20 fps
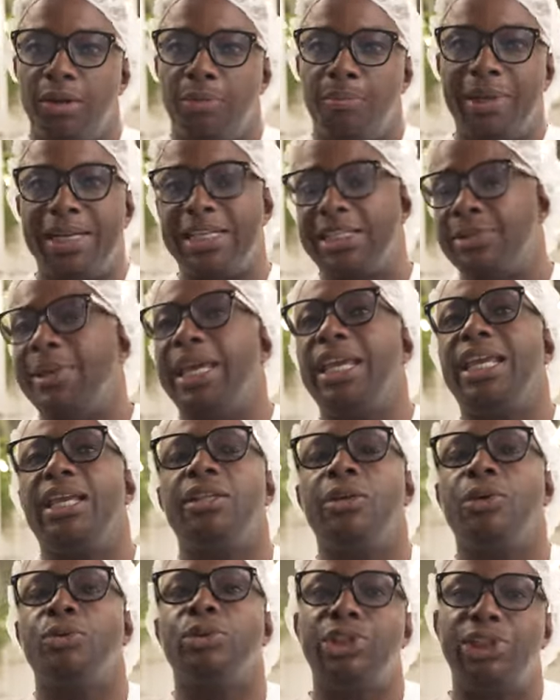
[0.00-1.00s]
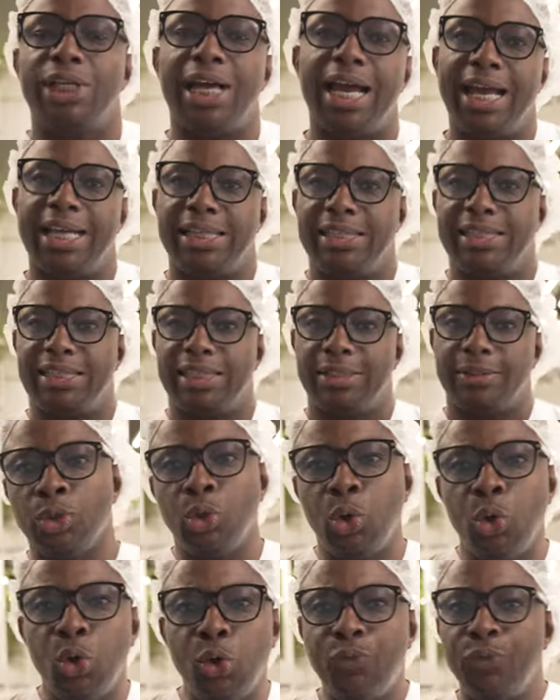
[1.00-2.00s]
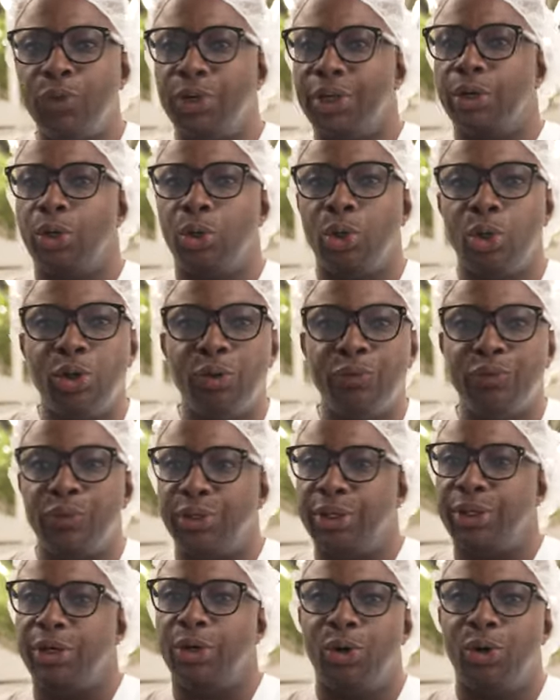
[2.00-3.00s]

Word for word: But he's making those shots over and over and